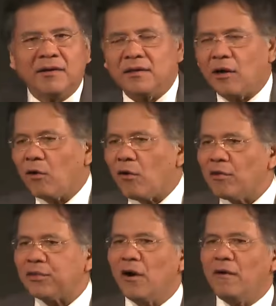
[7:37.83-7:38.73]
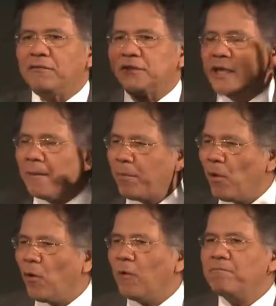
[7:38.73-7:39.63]
the growth of
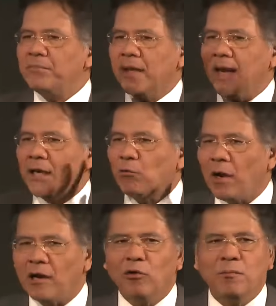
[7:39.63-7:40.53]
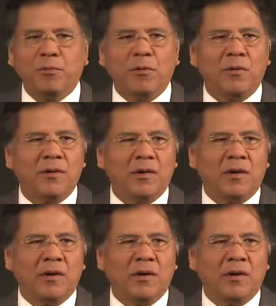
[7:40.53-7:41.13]
Singapore and Kuala Lumpur